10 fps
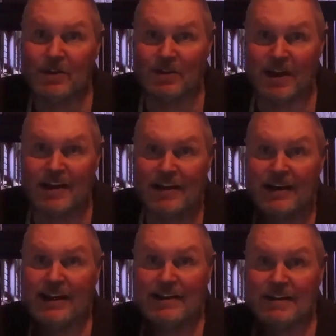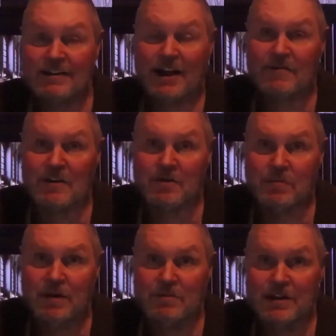By the way, you can't, he does
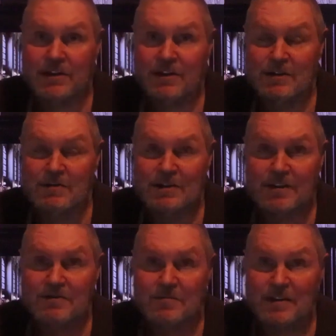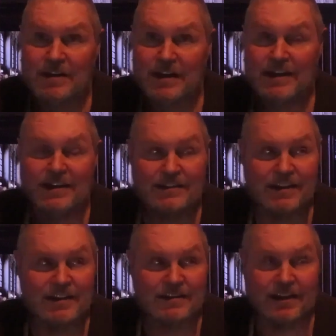have an abode in the New Testament.
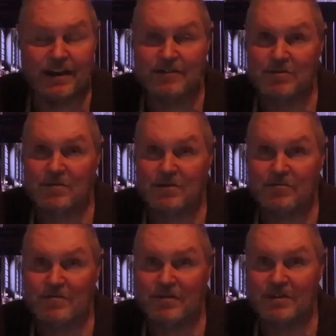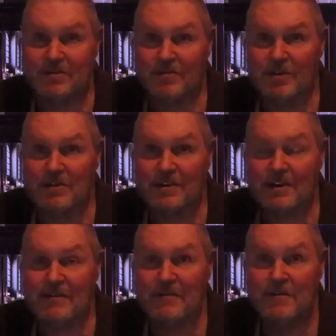He eats at his house with some friends
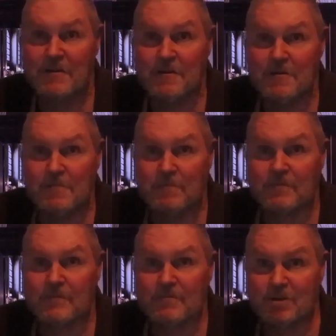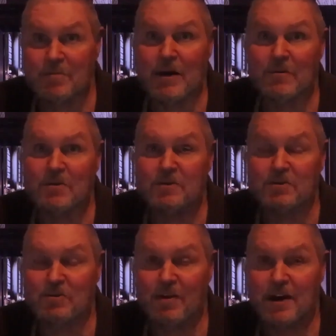one time. Somebody
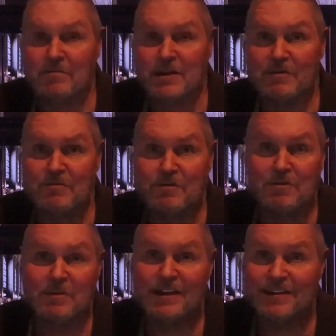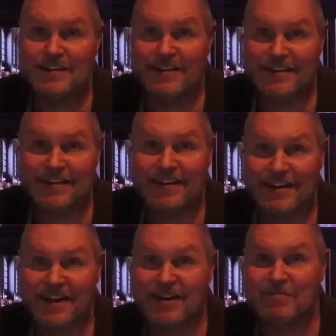want to describe that for me?
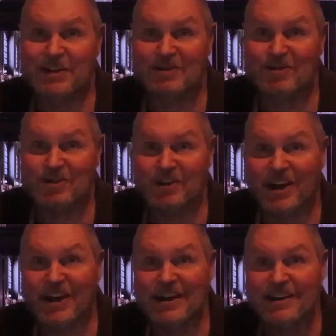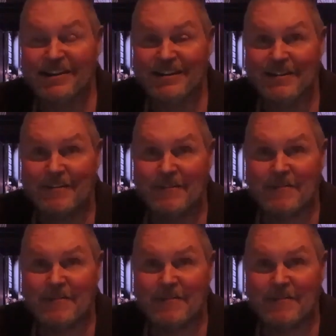I bet you can.